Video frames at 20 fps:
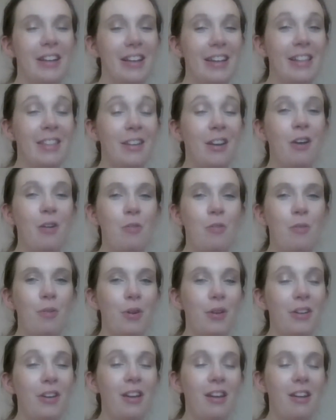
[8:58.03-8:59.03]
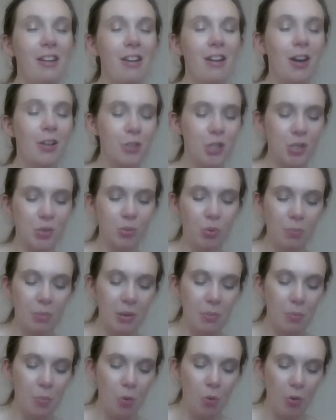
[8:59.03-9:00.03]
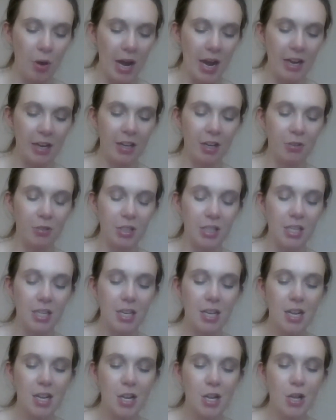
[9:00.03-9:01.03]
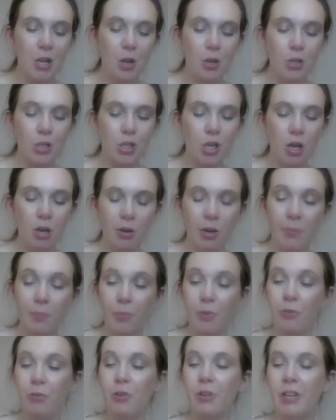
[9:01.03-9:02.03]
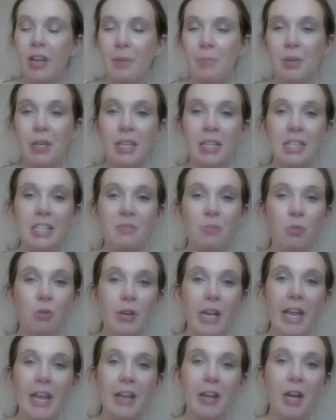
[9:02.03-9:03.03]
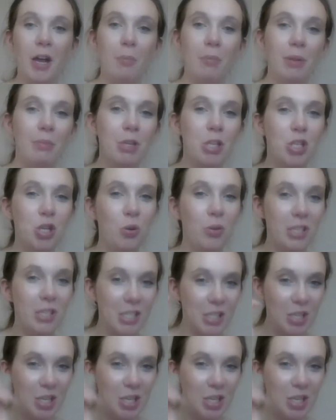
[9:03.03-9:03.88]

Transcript: the colors will be more accurate. So for the time being it's more a let me show this to